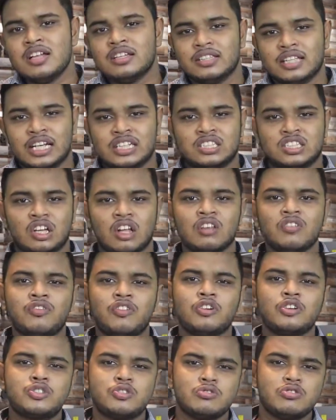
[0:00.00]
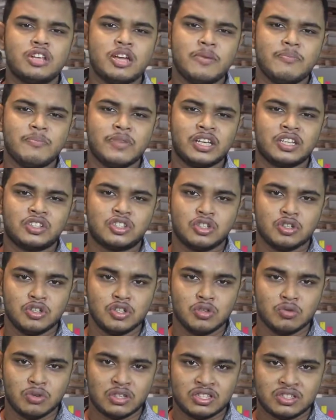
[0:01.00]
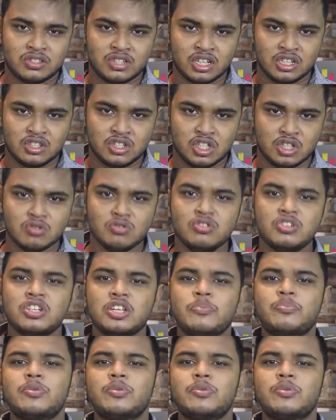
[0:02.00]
That's all for today. Make sure you stay tuned.